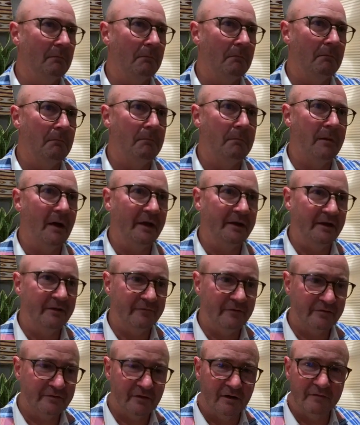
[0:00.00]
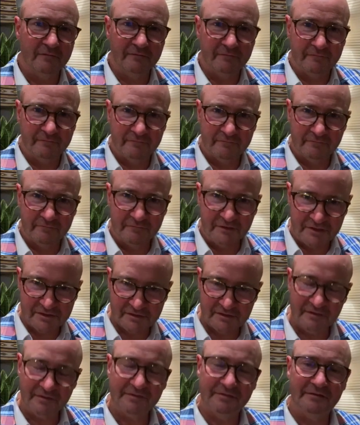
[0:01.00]
But if it's got
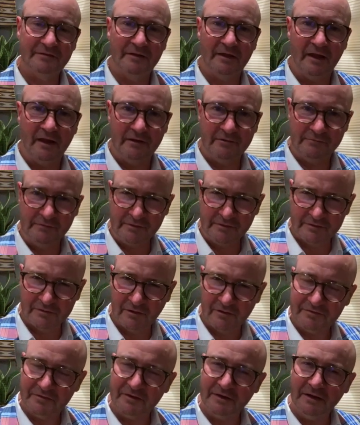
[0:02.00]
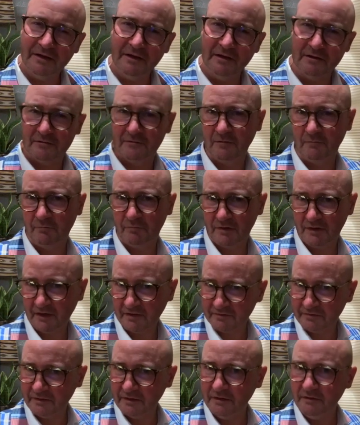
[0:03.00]
richness and viscosity and
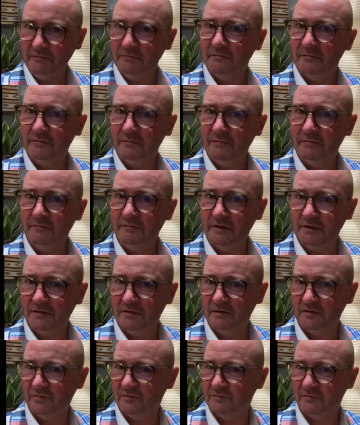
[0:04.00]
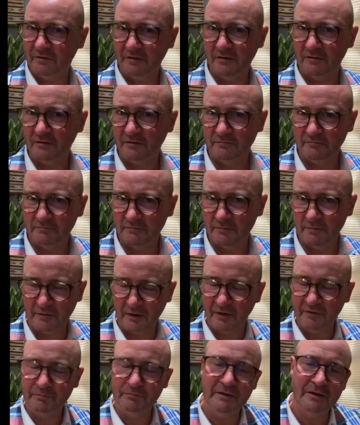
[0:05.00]
complexity, then just drink it on a
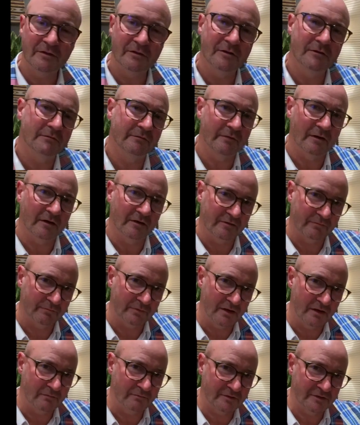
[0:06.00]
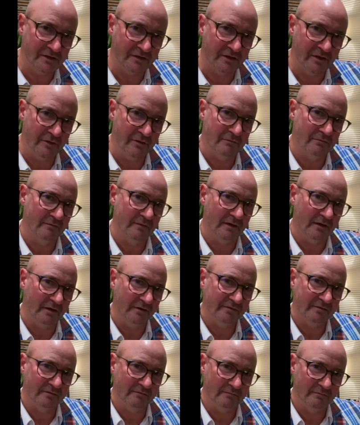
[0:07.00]
nice big cube of ice, big chunky cube of
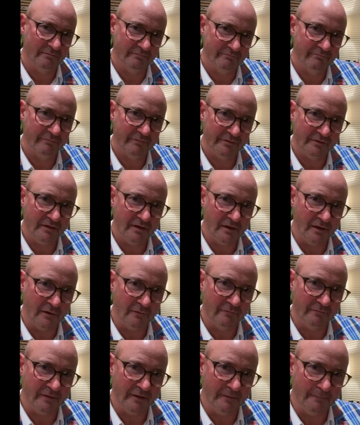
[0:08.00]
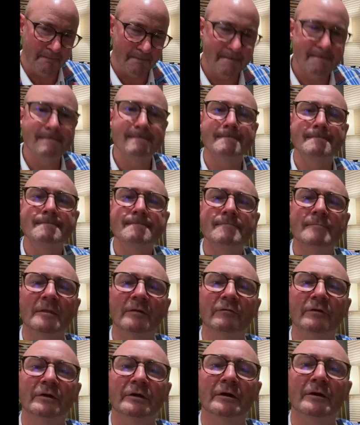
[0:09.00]
ice, and see how you go with that.
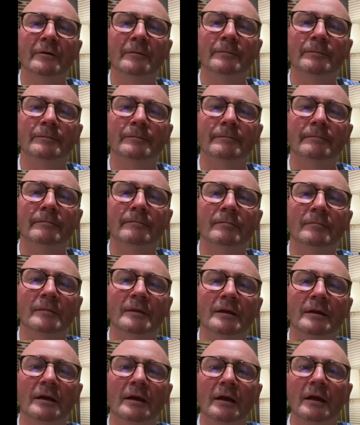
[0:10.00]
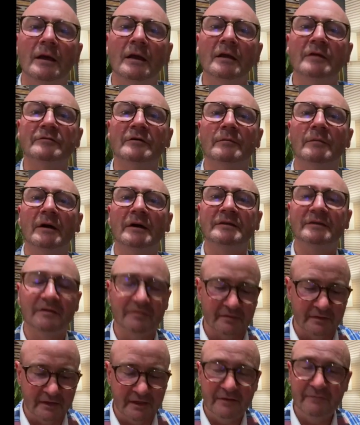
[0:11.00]
There you go. So I might
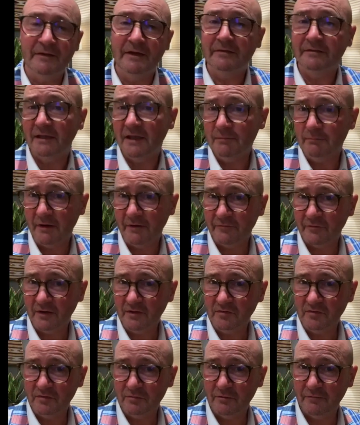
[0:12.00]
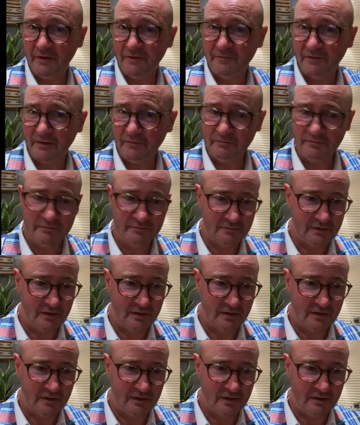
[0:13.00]
just leave that there, my friends. We've had fun.